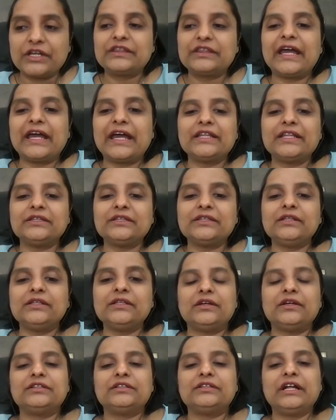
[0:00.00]
then
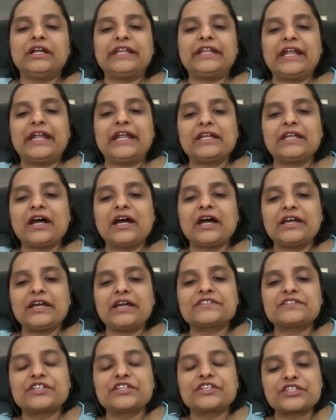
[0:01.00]
the data
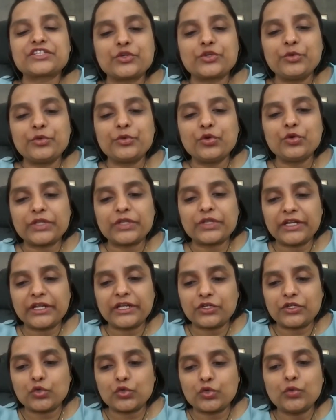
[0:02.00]
is
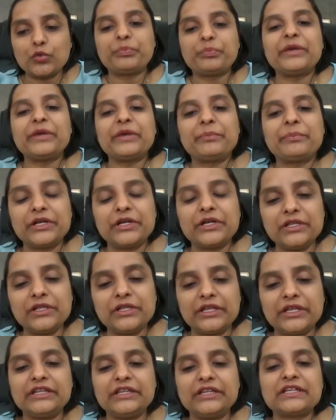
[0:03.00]
distributed to
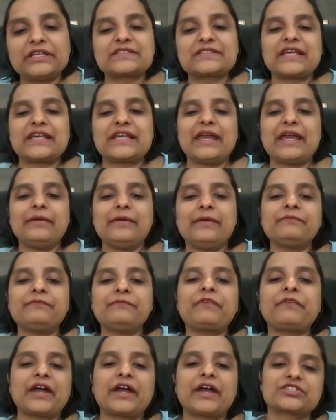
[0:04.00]
people in the
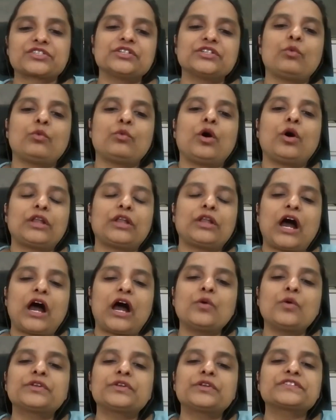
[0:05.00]
same fashion
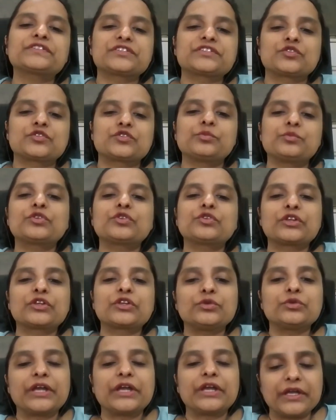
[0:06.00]
how it is
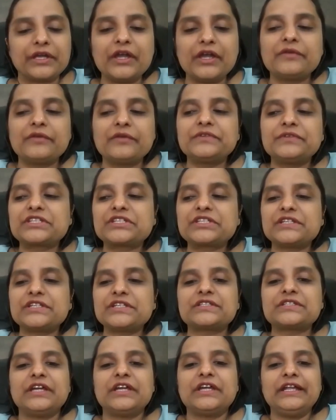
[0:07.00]
distributed today, which
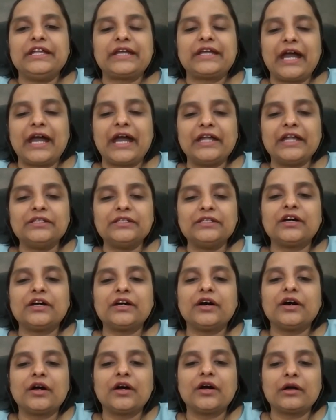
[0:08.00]
is it can